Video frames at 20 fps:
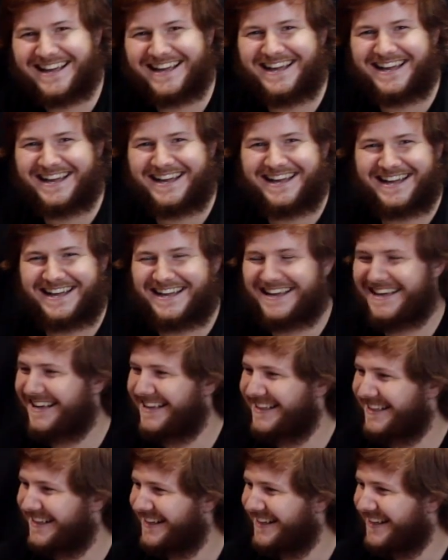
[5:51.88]

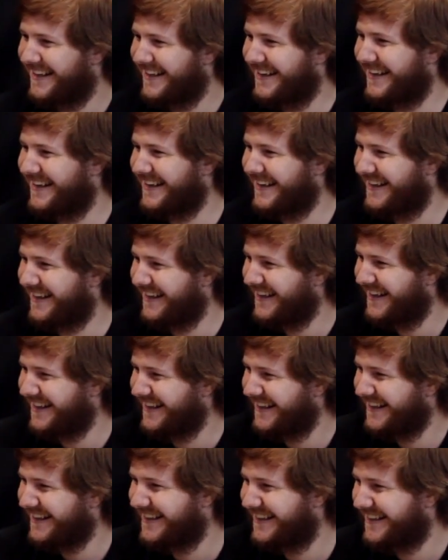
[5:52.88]

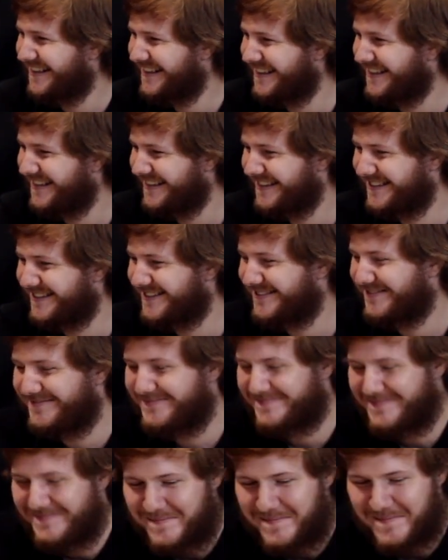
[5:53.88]

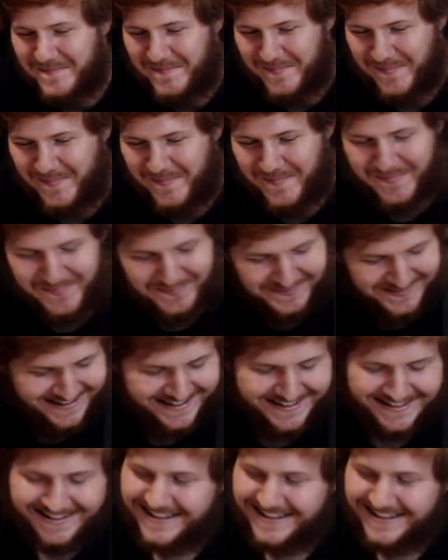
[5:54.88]
(not speaking)